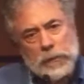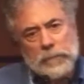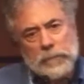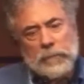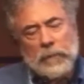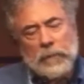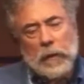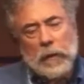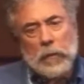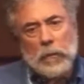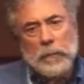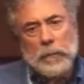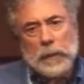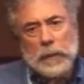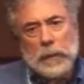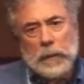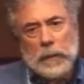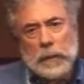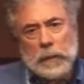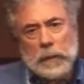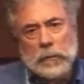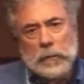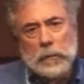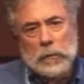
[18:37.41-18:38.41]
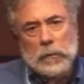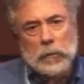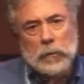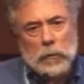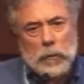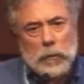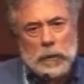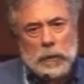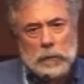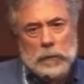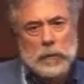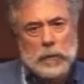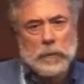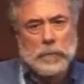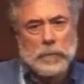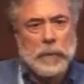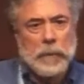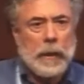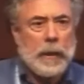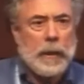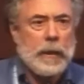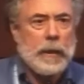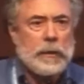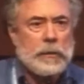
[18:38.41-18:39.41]
of our ability to look into the
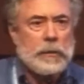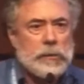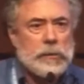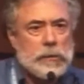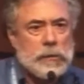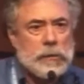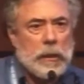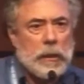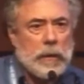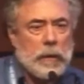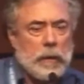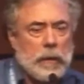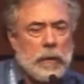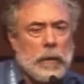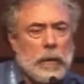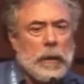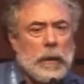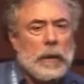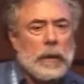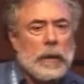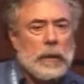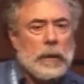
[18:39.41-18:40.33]
past and